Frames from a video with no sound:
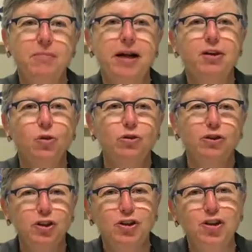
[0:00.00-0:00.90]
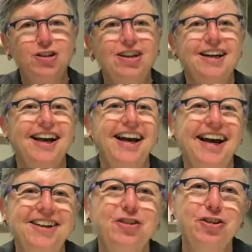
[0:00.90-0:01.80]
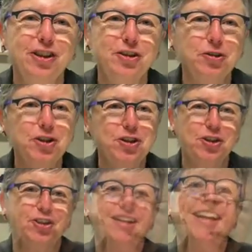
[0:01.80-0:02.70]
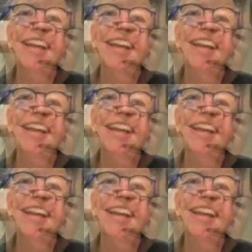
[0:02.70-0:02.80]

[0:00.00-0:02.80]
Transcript: main course and dessert, not just all dessert.